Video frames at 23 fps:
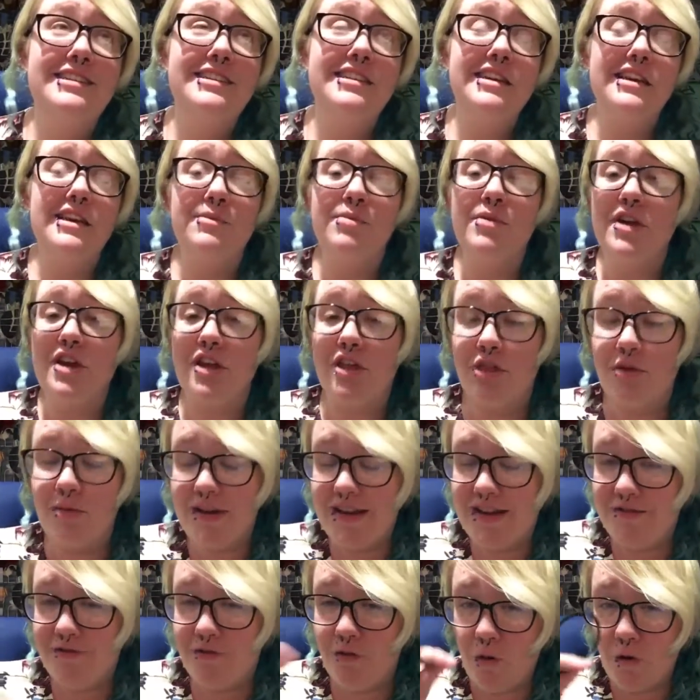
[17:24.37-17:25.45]
You play
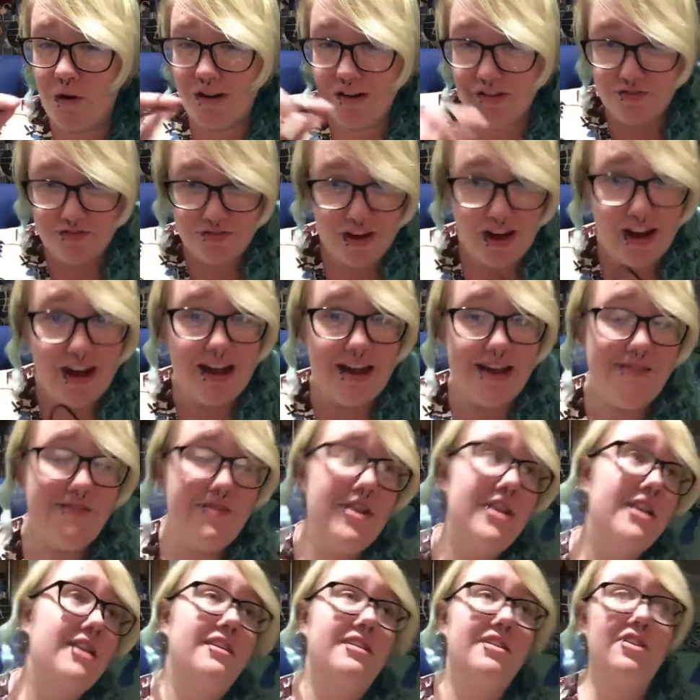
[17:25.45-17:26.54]
3, 4, and 5.
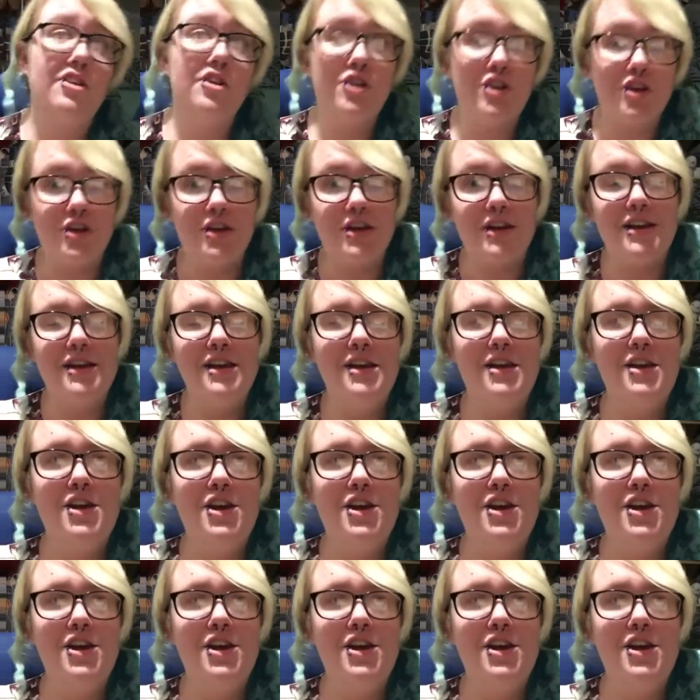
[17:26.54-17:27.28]
They're good.